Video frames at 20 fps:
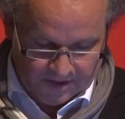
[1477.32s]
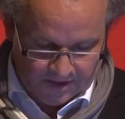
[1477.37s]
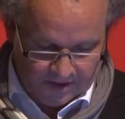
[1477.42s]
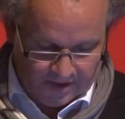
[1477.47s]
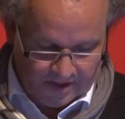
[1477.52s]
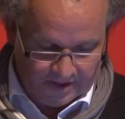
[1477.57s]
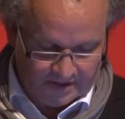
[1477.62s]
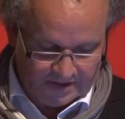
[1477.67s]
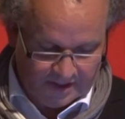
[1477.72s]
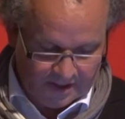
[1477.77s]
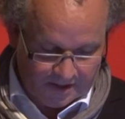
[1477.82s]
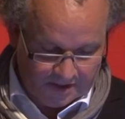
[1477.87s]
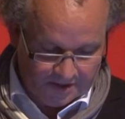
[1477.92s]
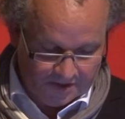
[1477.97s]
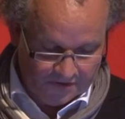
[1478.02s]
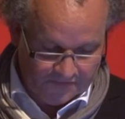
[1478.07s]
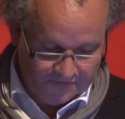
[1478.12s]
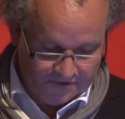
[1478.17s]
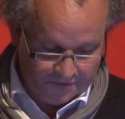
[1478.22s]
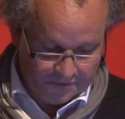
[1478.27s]
It has taken
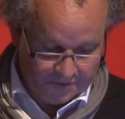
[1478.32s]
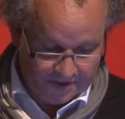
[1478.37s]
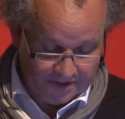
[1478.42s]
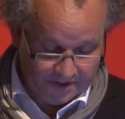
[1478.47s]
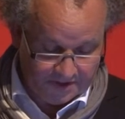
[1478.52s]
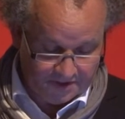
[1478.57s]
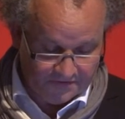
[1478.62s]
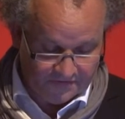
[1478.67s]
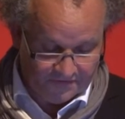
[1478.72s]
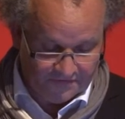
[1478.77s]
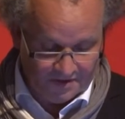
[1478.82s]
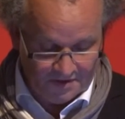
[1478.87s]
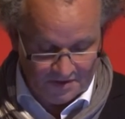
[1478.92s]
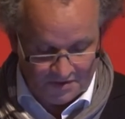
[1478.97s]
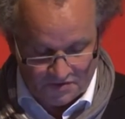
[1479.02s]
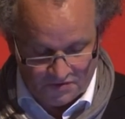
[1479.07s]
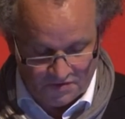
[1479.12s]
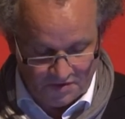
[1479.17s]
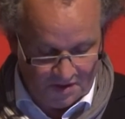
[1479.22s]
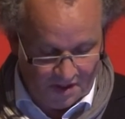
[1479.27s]
over the place of
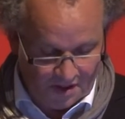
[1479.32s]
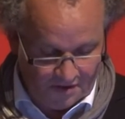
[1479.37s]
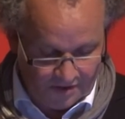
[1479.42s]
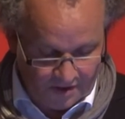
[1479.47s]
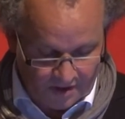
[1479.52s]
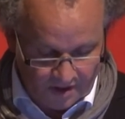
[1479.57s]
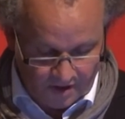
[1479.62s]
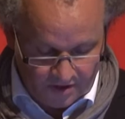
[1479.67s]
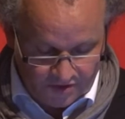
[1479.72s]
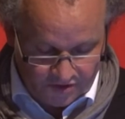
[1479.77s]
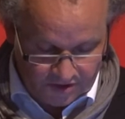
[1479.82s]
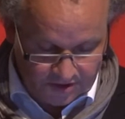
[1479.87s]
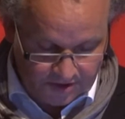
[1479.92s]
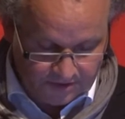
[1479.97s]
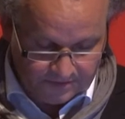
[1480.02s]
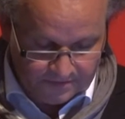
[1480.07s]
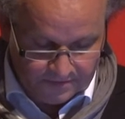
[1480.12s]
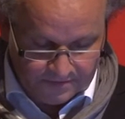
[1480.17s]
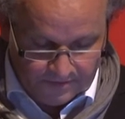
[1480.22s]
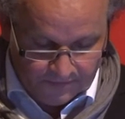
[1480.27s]
industry and agriculture
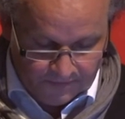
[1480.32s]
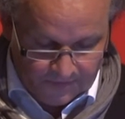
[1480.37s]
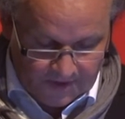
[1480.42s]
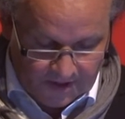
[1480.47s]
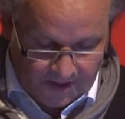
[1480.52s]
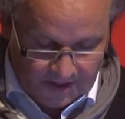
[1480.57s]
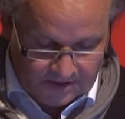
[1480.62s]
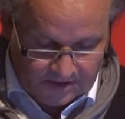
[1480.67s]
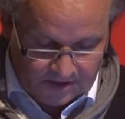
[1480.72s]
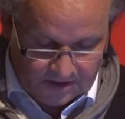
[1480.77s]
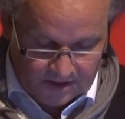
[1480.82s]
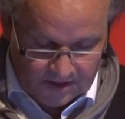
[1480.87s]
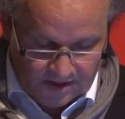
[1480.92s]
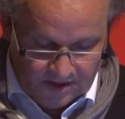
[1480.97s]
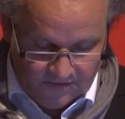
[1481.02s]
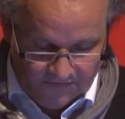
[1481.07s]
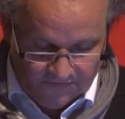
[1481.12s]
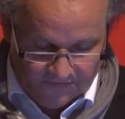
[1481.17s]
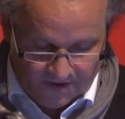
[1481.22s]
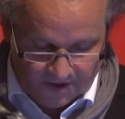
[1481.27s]
as a
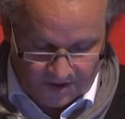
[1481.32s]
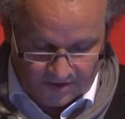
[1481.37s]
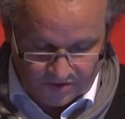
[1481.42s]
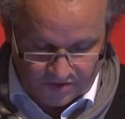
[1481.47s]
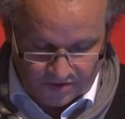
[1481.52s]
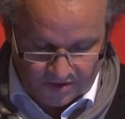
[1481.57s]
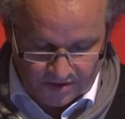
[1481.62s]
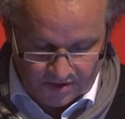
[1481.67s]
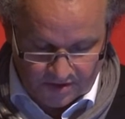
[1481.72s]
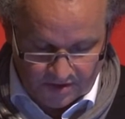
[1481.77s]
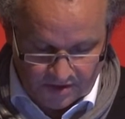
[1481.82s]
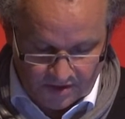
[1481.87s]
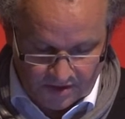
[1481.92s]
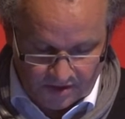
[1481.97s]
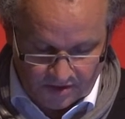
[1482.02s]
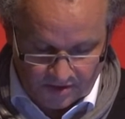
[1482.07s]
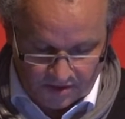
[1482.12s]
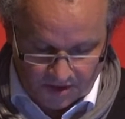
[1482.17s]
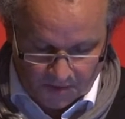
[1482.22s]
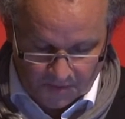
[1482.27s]
key factor in
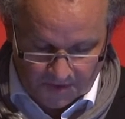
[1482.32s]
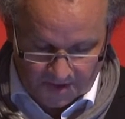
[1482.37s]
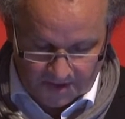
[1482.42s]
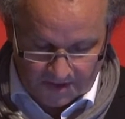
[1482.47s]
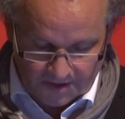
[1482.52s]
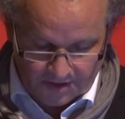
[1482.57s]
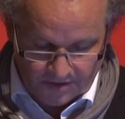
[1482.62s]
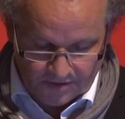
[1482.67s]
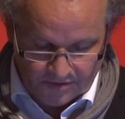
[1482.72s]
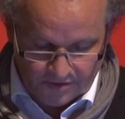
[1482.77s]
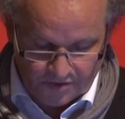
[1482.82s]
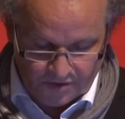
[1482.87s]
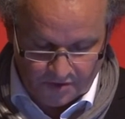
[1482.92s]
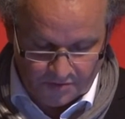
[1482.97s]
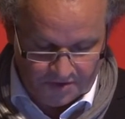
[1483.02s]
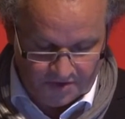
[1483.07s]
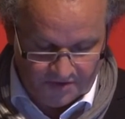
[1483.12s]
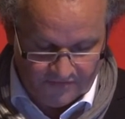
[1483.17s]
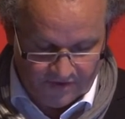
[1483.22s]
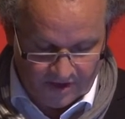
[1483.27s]
economical and
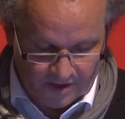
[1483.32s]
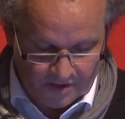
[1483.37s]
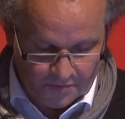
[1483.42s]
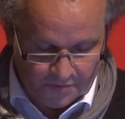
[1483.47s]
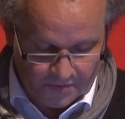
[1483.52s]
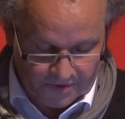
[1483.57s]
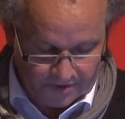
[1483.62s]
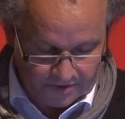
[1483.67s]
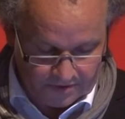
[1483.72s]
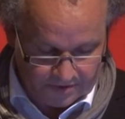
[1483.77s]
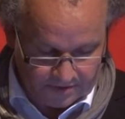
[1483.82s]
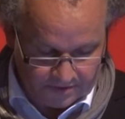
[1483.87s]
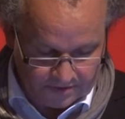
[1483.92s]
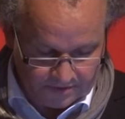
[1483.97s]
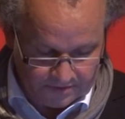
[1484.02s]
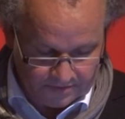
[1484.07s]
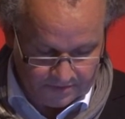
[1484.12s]
urban development.